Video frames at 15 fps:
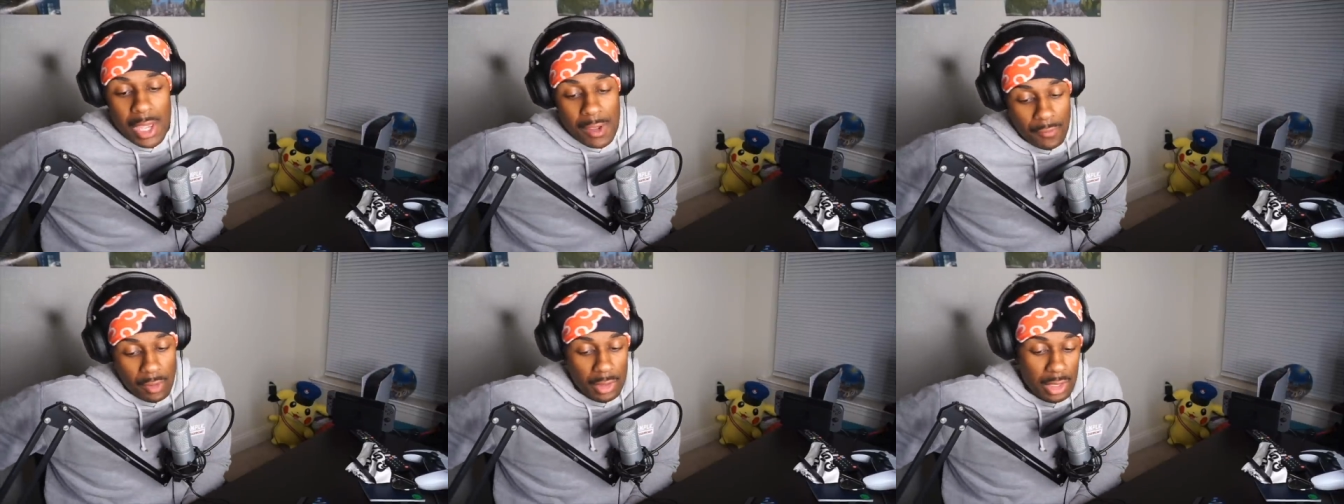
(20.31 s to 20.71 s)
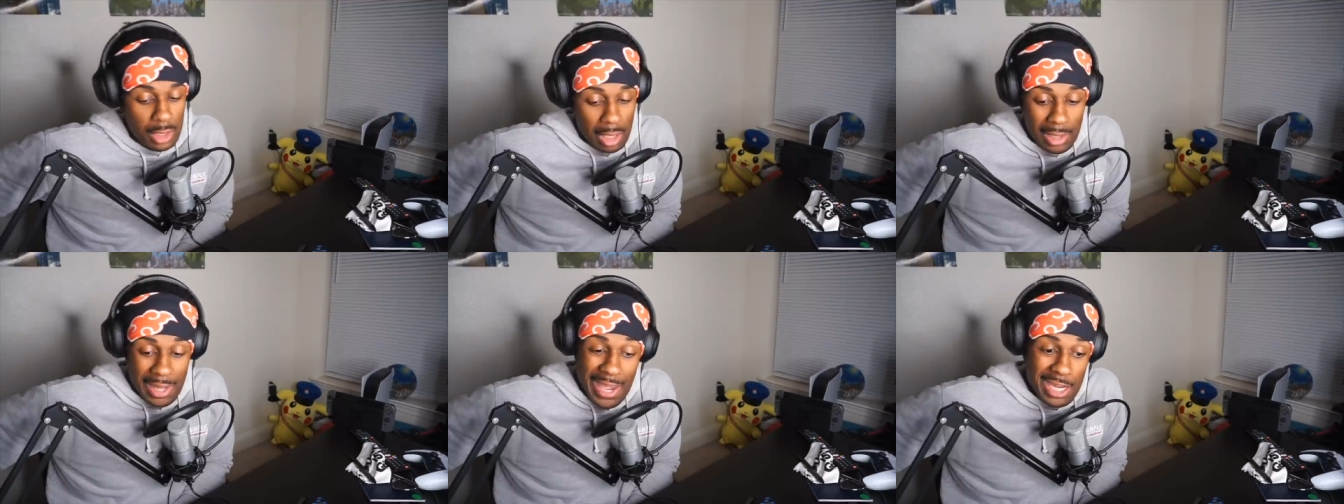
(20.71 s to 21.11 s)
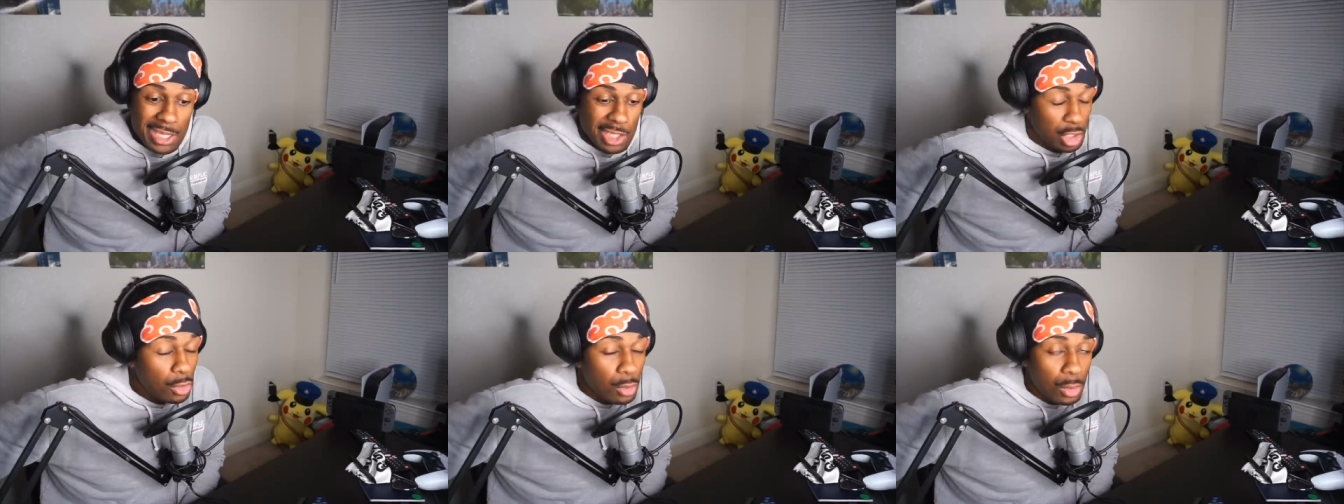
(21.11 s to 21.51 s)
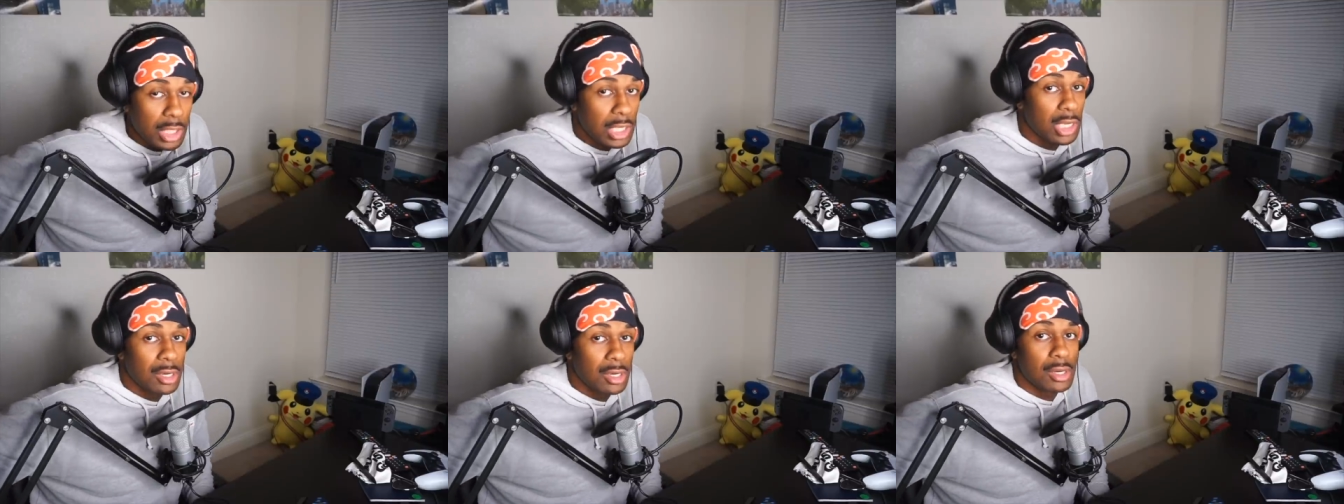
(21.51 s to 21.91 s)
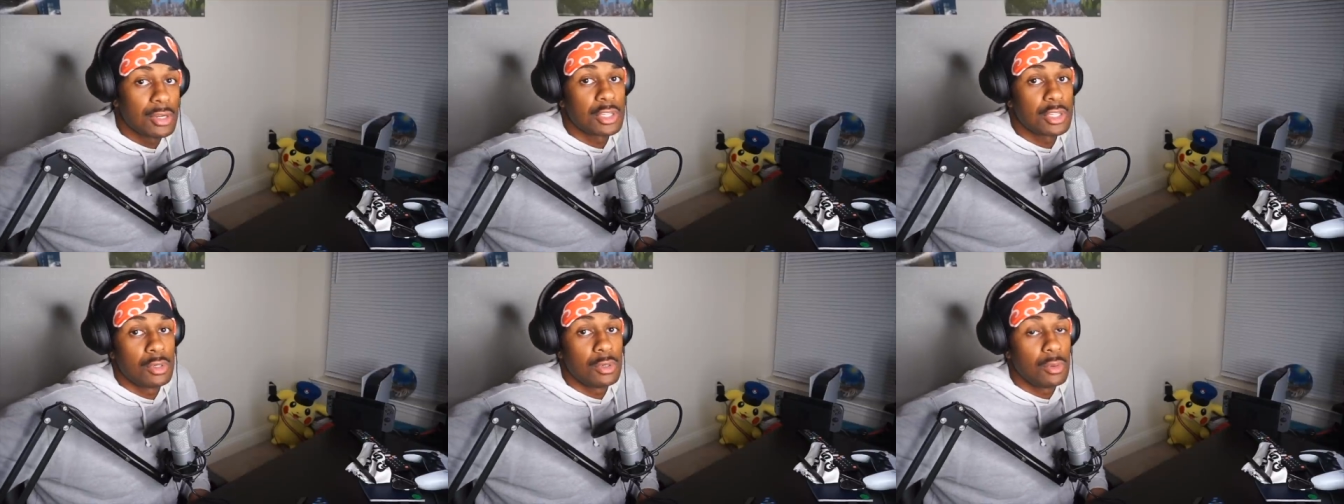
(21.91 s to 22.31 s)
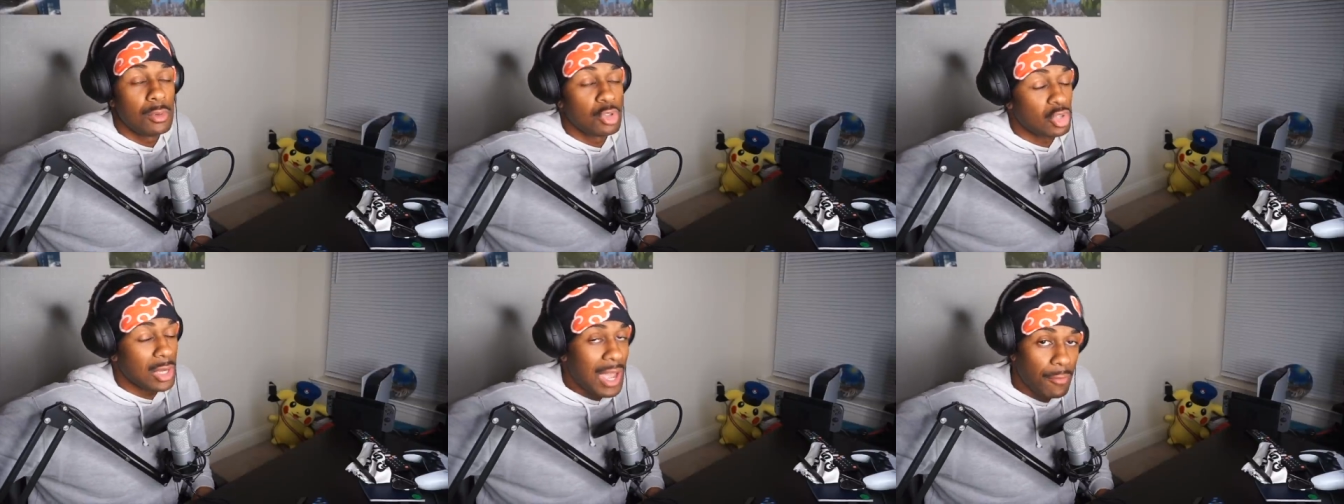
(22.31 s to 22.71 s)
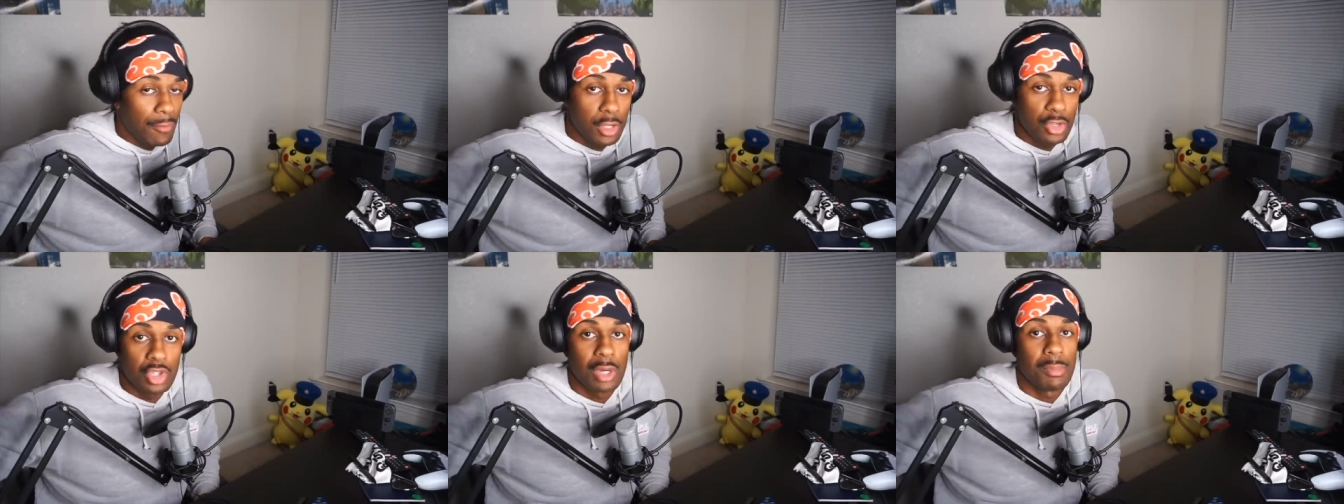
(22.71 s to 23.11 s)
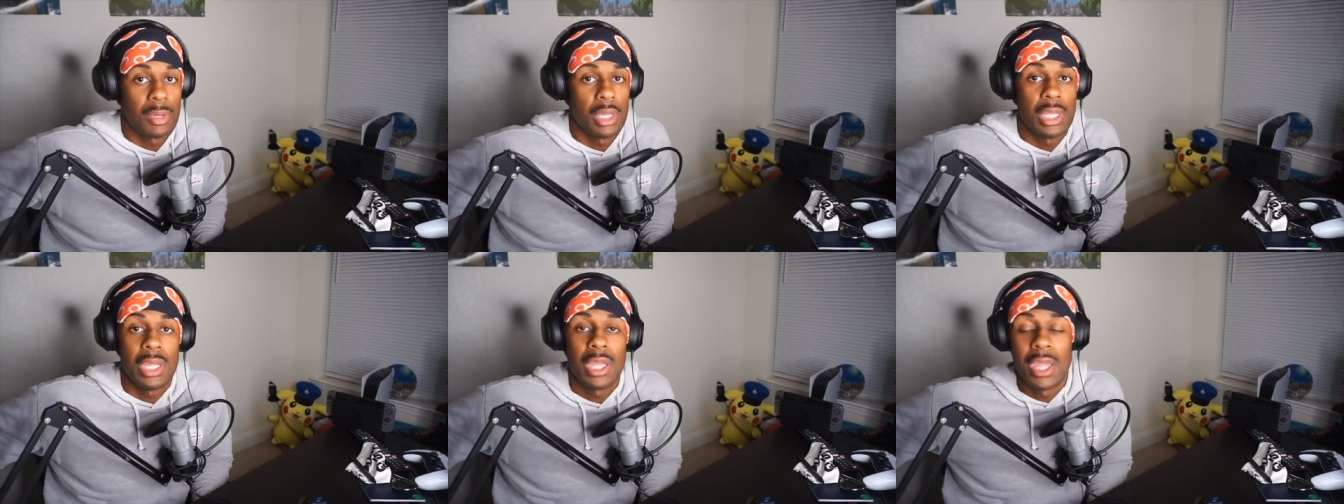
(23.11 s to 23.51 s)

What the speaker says: for at least the last 2 years to travel to Germany